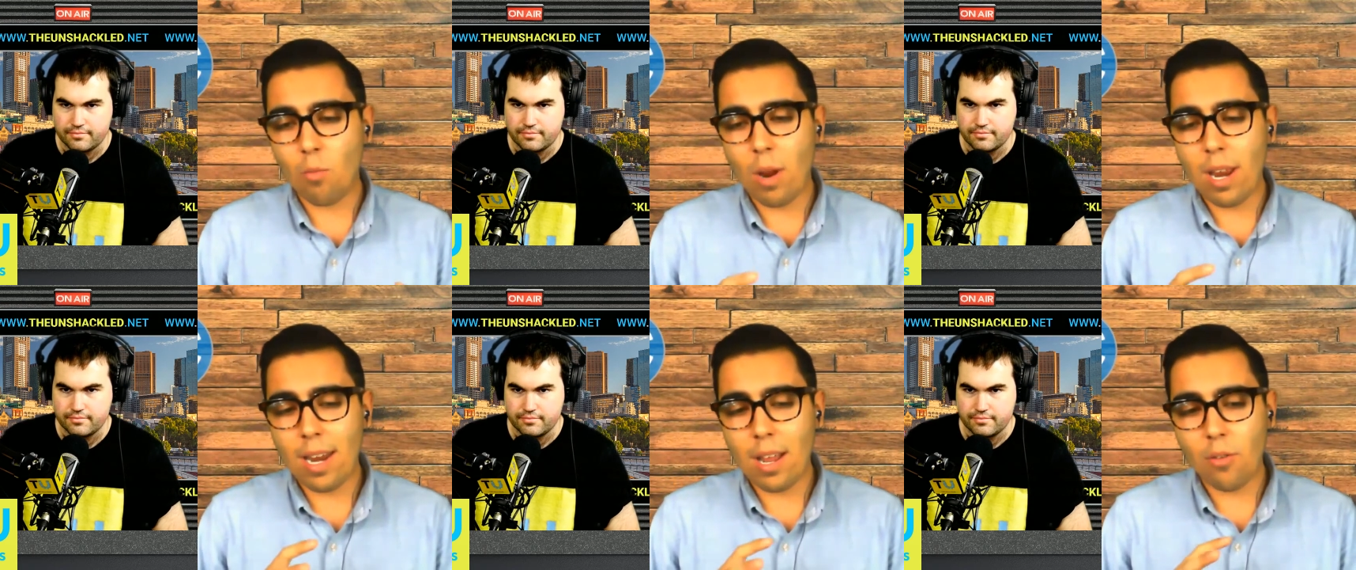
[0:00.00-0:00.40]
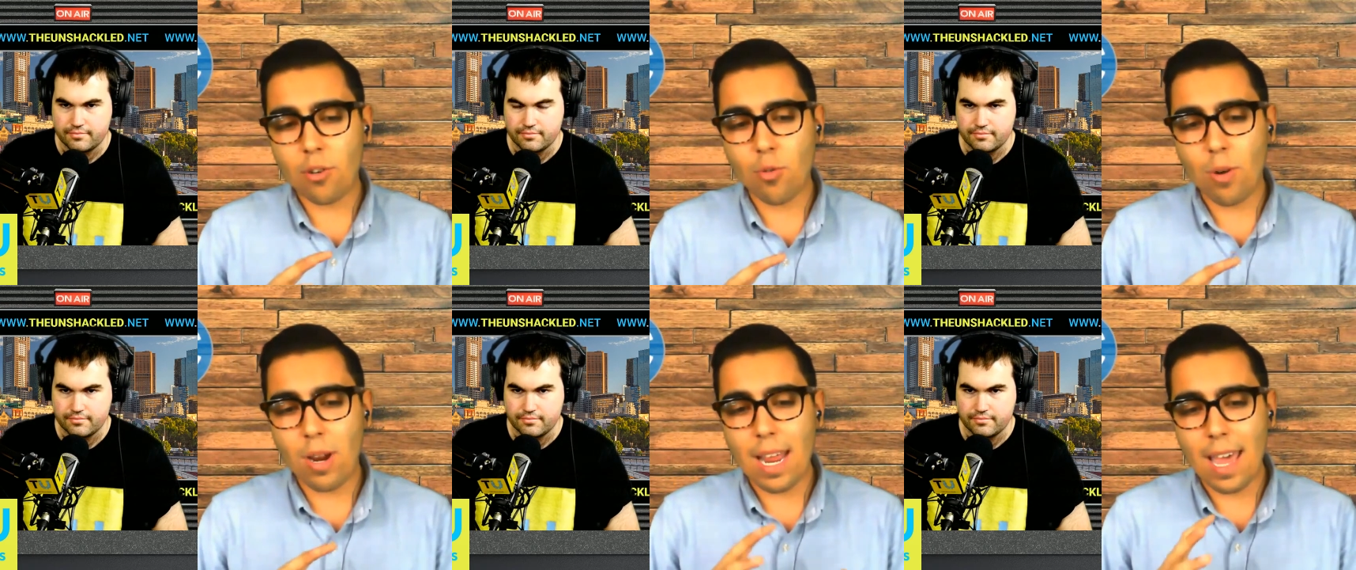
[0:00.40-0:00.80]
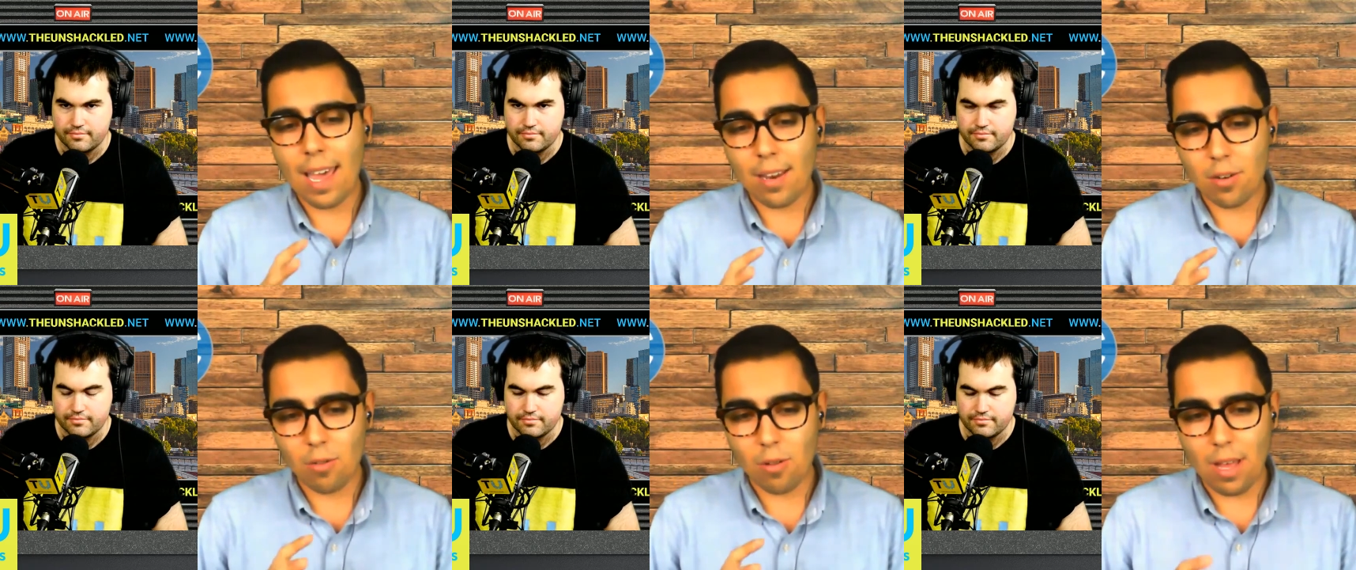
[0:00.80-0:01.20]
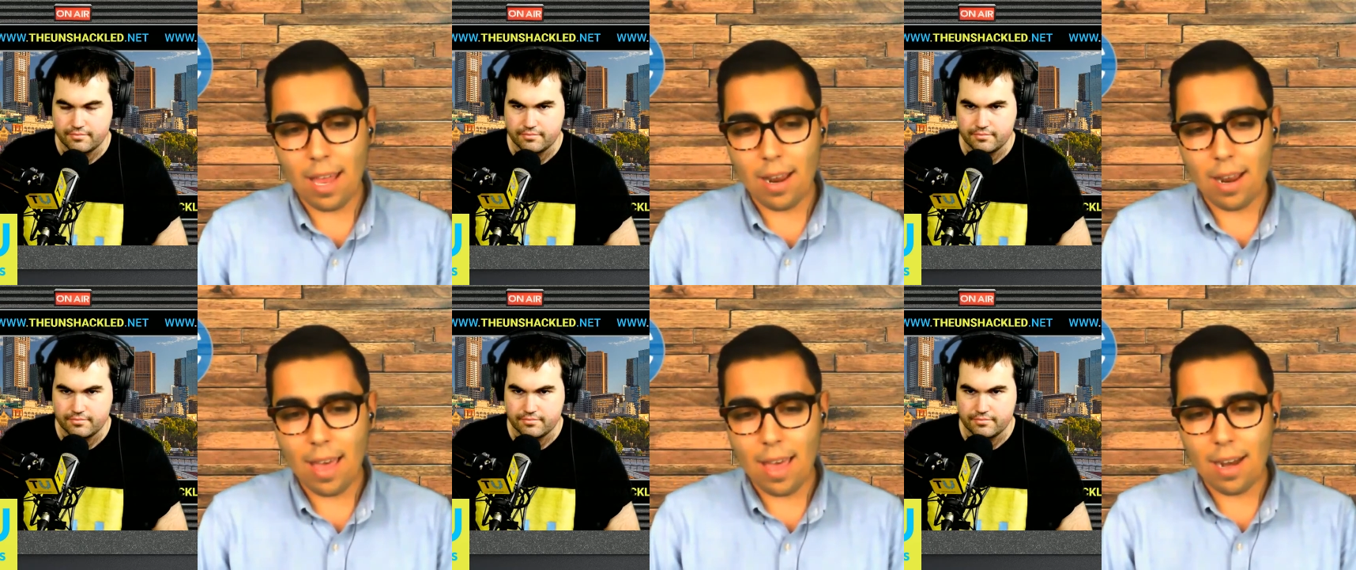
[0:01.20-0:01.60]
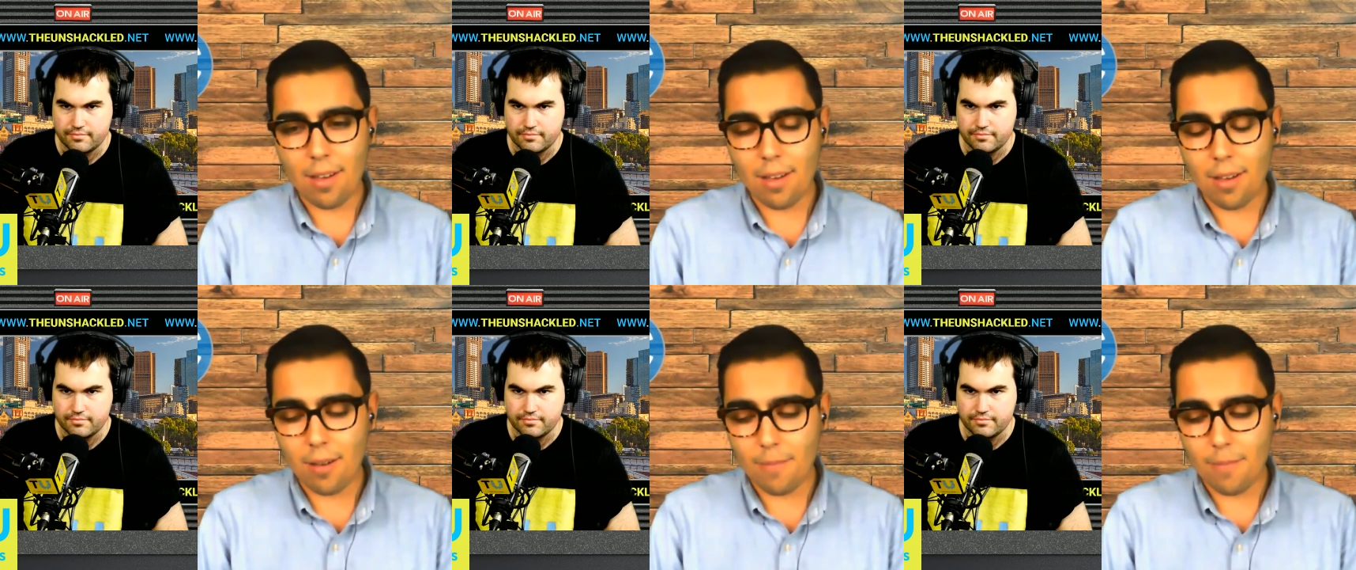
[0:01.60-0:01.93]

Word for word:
Speaker 1: They're trying to handle at a at a um,